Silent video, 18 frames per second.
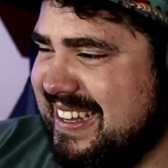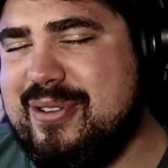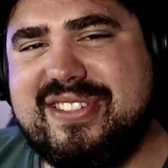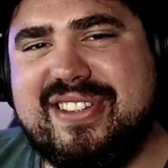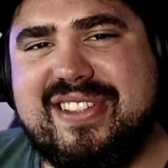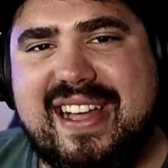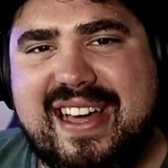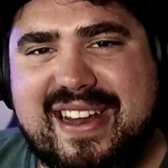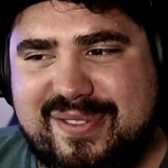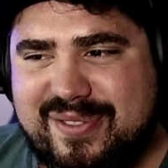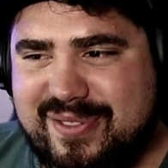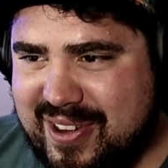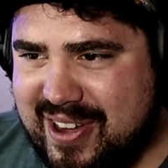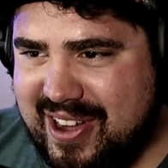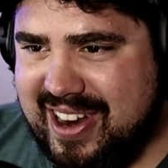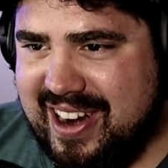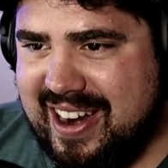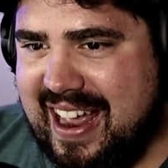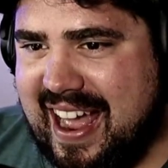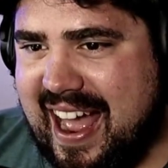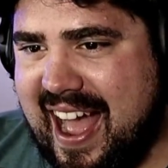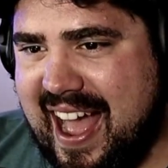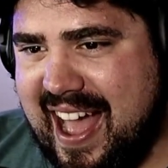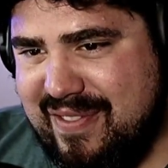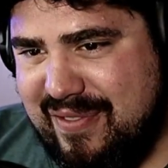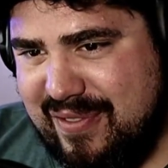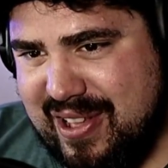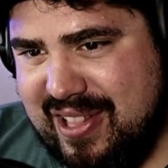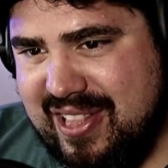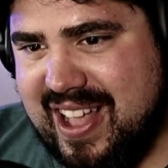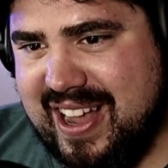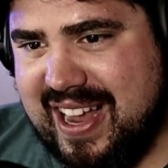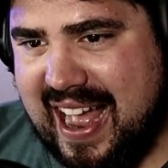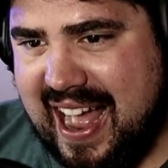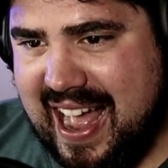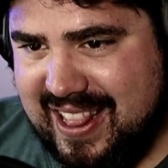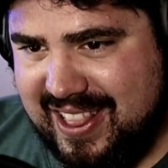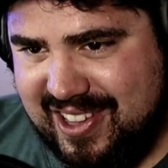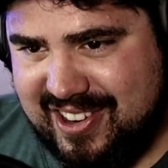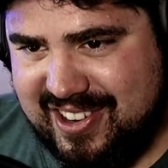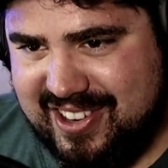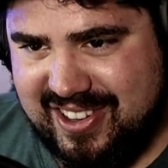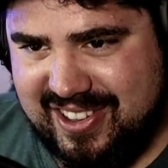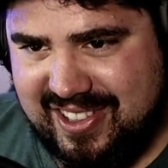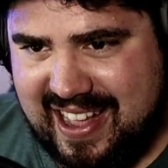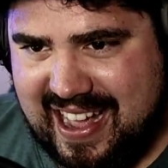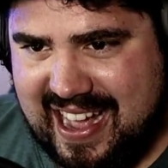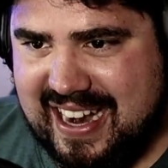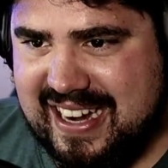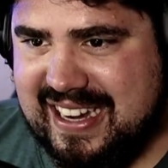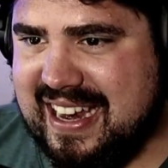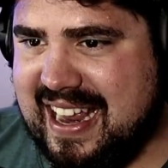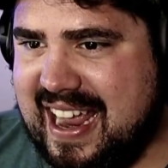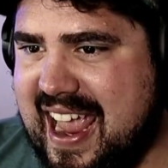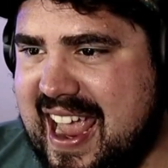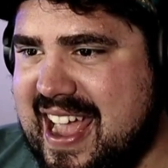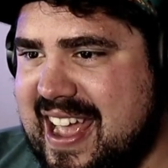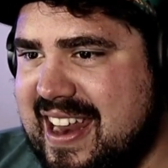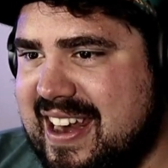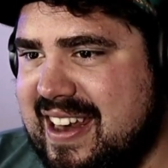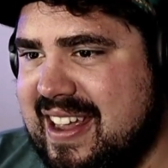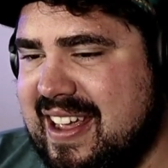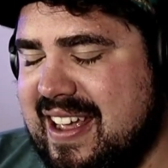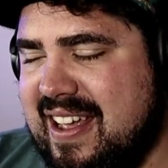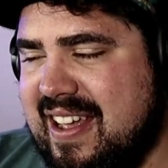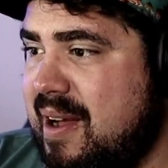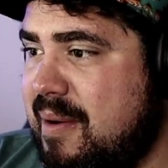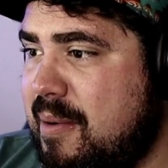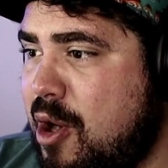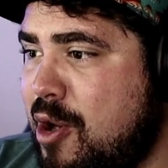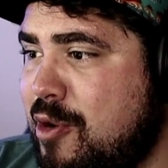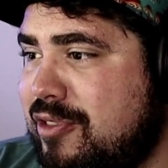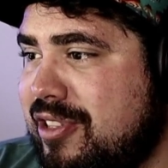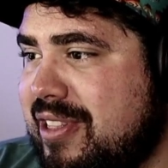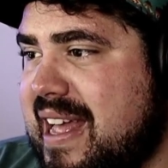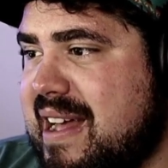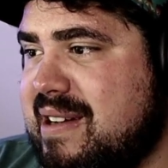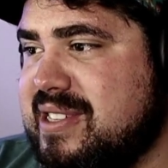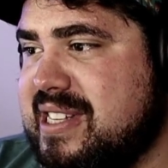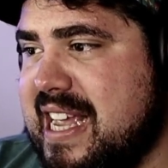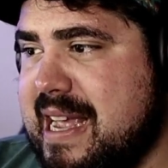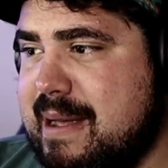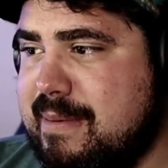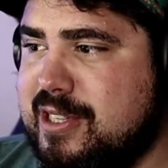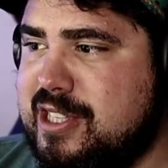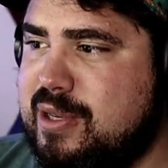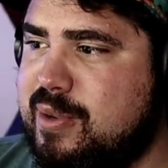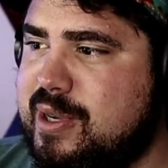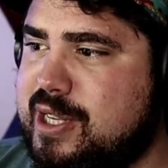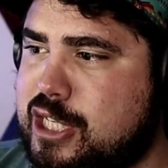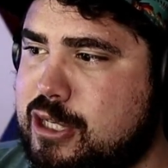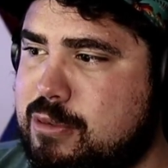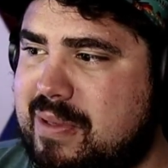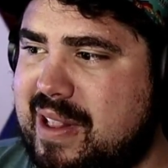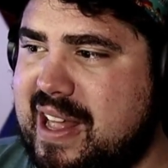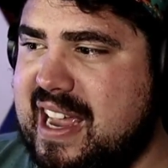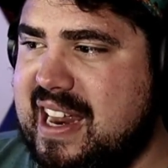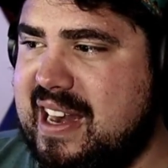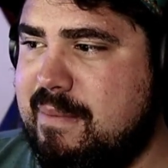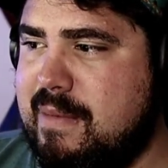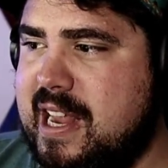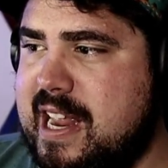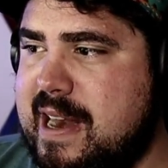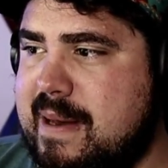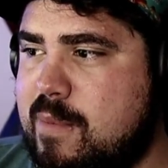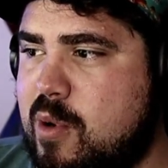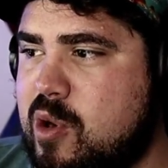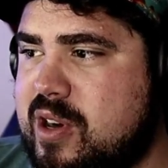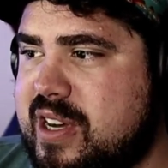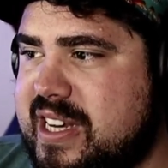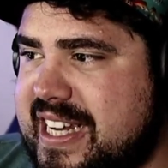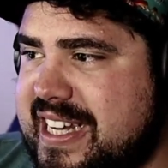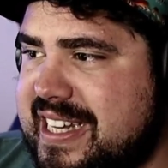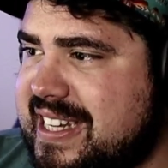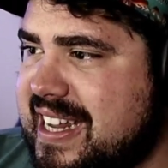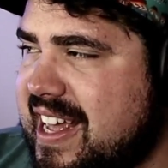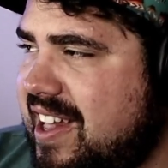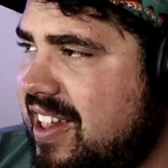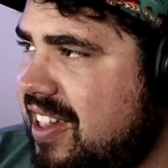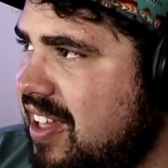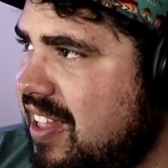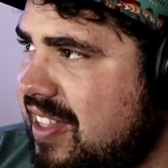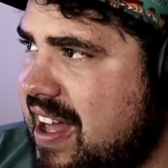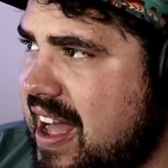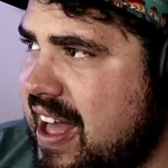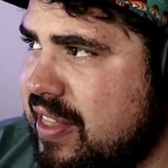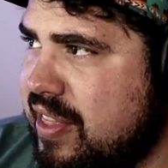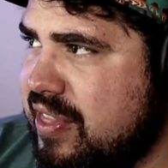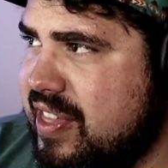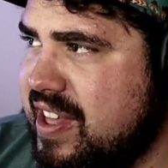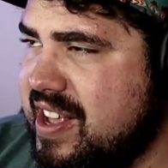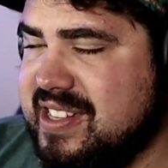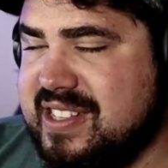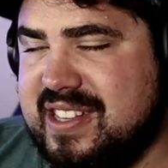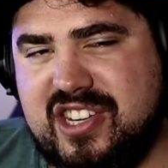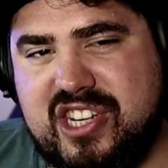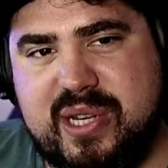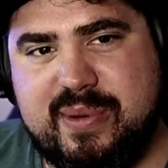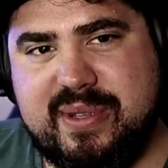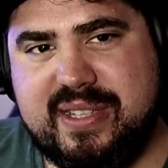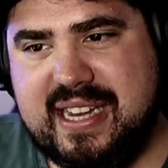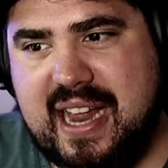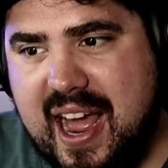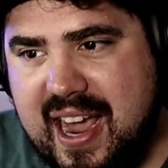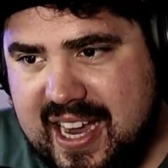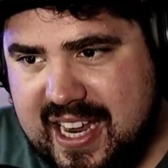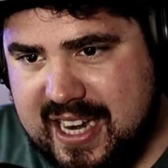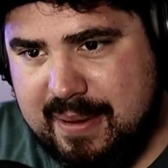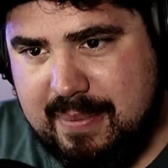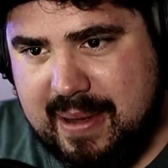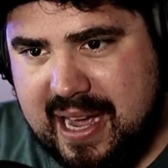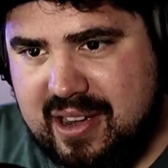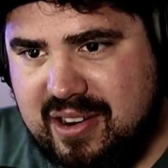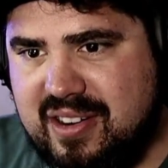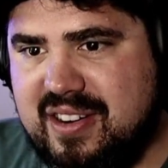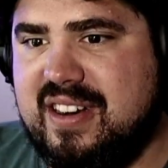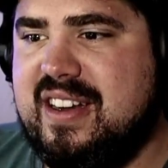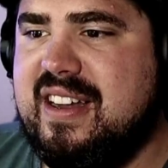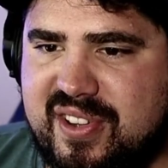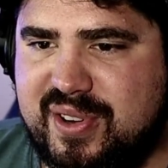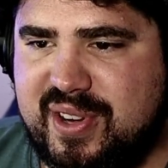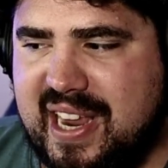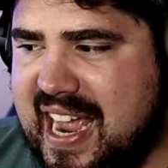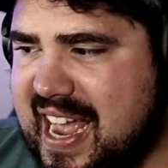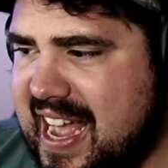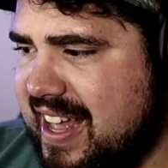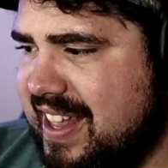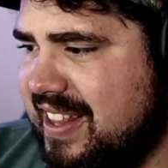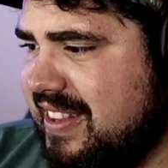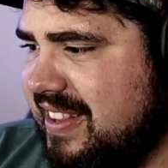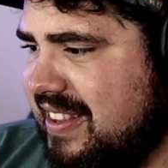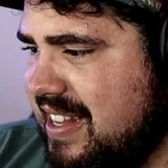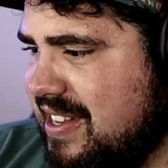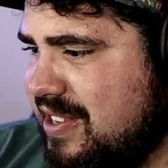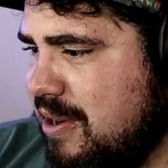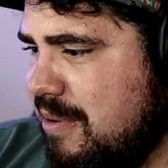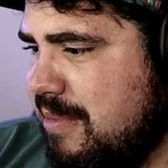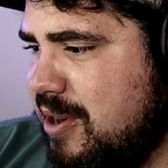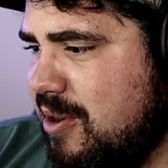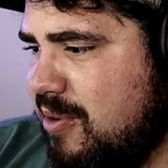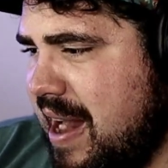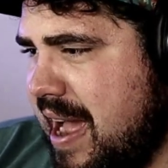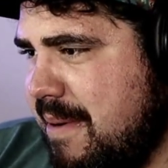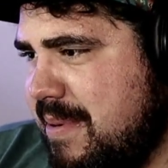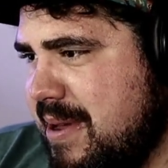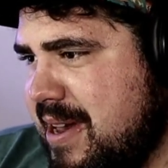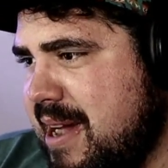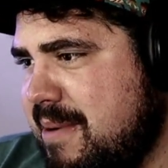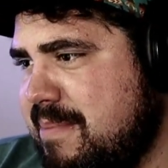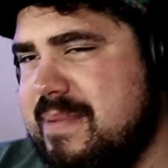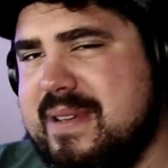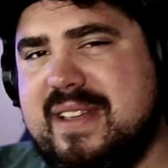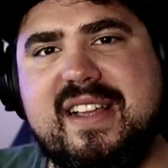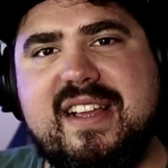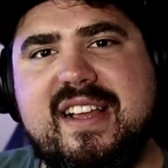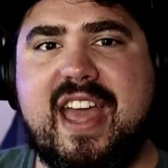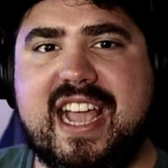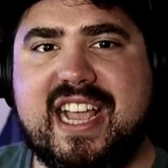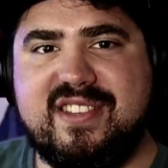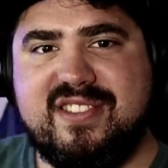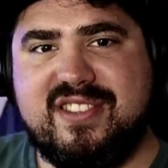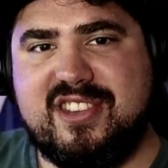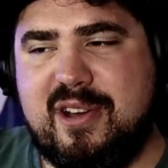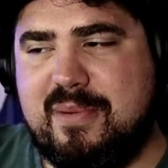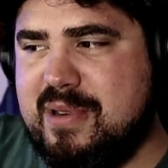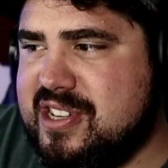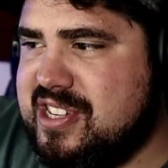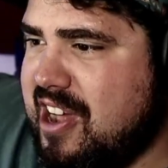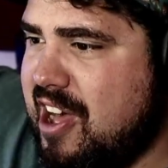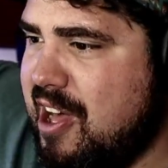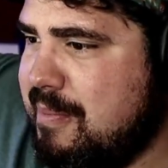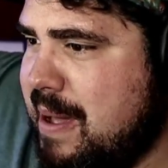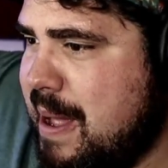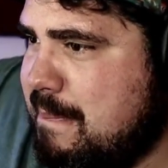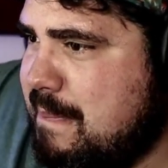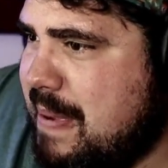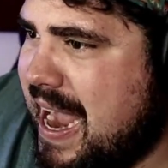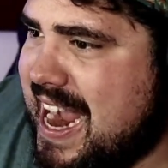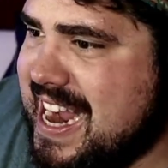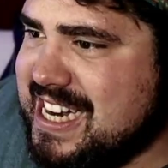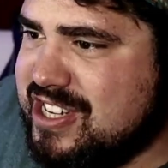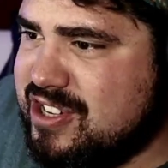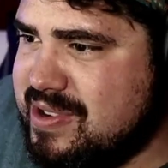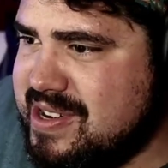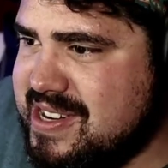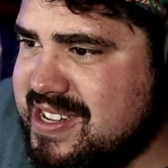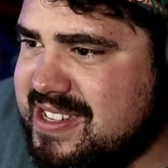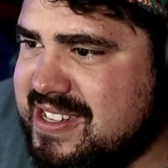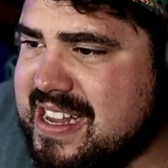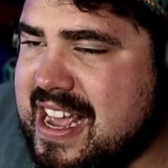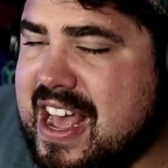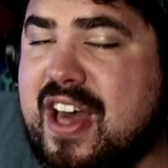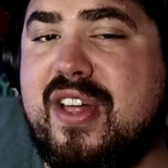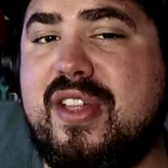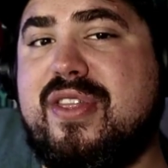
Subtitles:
that was a lot of fun. I feel like I learned a lot. And hopefully I was able to explain in more detail a lot of the things that she was talking about. So yeah, that's where I'm going to wrap it up. Thank you so much to all my patrons.